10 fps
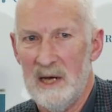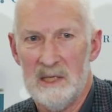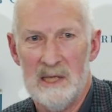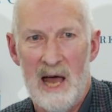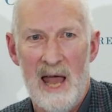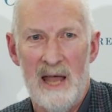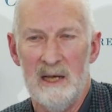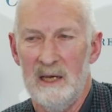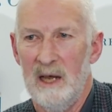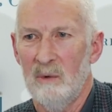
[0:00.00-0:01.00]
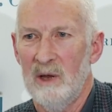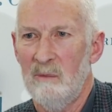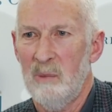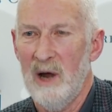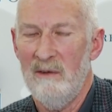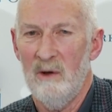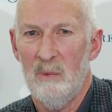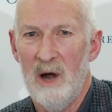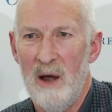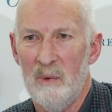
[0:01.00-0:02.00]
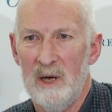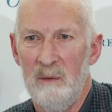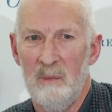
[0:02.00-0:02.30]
aside and get rid of private property,